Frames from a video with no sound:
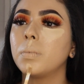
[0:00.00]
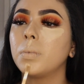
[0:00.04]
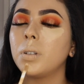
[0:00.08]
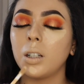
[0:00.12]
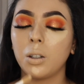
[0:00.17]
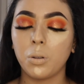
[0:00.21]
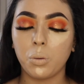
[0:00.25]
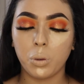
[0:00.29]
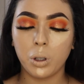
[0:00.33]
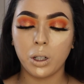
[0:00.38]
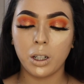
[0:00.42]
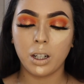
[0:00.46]

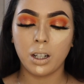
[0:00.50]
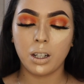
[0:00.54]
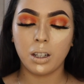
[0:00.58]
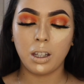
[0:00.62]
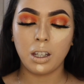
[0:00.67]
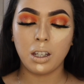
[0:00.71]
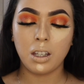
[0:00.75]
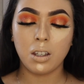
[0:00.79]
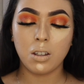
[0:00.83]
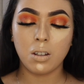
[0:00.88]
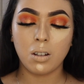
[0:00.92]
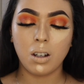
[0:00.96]
And
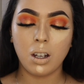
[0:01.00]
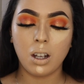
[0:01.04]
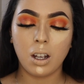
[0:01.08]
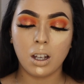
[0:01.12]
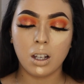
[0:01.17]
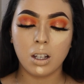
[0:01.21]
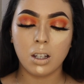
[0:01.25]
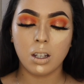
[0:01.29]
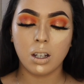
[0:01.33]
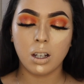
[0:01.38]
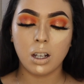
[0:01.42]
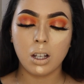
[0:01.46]
this is only
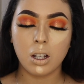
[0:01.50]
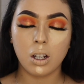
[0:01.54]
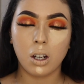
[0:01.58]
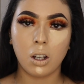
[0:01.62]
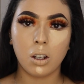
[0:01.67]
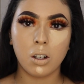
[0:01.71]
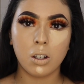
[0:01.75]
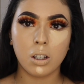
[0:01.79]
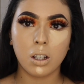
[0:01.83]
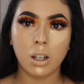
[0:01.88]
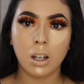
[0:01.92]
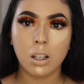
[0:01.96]
like
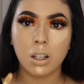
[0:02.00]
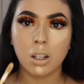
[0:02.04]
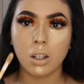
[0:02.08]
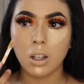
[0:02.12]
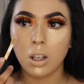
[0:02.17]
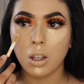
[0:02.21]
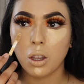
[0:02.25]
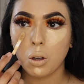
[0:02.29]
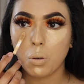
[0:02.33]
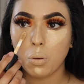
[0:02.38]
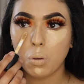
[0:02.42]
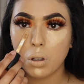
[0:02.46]
$6, guys, and
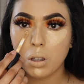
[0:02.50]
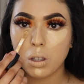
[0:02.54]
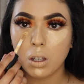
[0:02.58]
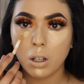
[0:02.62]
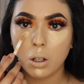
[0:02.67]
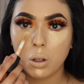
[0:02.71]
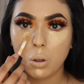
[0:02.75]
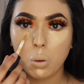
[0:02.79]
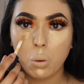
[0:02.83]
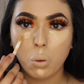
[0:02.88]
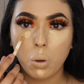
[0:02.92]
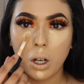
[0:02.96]
the other one's
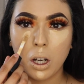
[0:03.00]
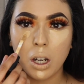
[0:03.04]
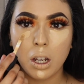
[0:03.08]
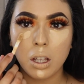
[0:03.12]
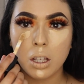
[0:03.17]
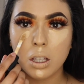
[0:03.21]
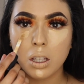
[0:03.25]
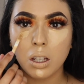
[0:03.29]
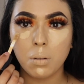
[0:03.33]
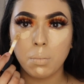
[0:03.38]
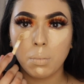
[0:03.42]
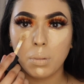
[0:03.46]
like 20
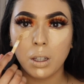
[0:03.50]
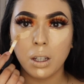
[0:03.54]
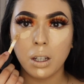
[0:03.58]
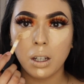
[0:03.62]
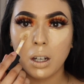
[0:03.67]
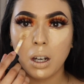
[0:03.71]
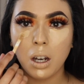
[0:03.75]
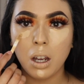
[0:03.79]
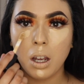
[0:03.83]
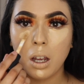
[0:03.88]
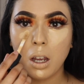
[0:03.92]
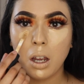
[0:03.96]

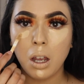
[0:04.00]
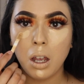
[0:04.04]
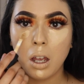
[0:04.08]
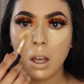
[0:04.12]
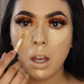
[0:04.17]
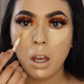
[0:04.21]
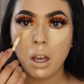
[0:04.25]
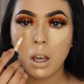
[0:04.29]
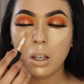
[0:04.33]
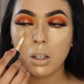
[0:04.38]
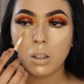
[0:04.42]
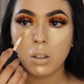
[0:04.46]
something.
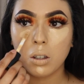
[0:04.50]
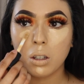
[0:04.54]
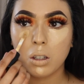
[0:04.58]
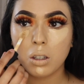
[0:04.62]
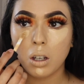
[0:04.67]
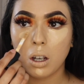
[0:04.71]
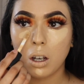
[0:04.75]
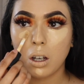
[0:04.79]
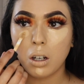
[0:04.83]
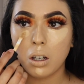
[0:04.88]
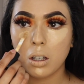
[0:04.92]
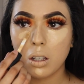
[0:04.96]
So it's
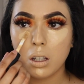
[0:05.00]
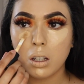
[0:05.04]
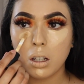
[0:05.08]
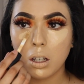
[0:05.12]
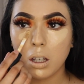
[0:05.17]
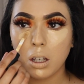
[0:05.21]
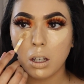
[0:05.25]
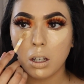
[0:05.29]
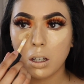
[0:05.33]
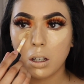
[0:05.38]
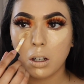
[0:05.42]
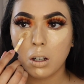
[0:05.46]

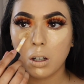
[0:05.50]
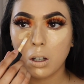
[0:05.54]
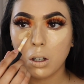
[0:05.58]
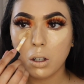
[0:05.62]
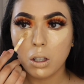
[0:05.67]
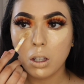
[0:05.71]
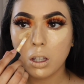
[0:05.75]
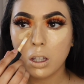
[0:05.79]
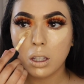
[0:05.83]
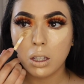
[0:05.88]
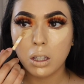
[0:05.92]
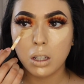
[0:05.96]
honestly a
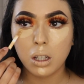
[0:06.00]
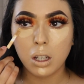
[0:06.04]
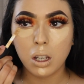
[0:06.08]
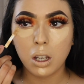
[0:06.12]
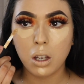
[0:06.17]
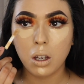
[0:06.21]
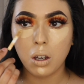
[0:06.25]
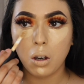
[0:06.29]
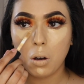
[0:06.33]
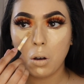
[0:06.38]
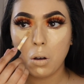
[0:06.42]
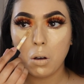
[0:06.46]

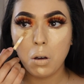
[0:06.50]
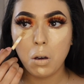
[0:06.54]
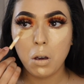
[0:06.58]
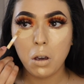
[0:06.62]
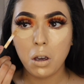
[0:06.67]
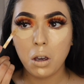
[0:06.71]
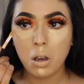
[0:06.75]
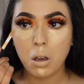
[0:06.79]
steal.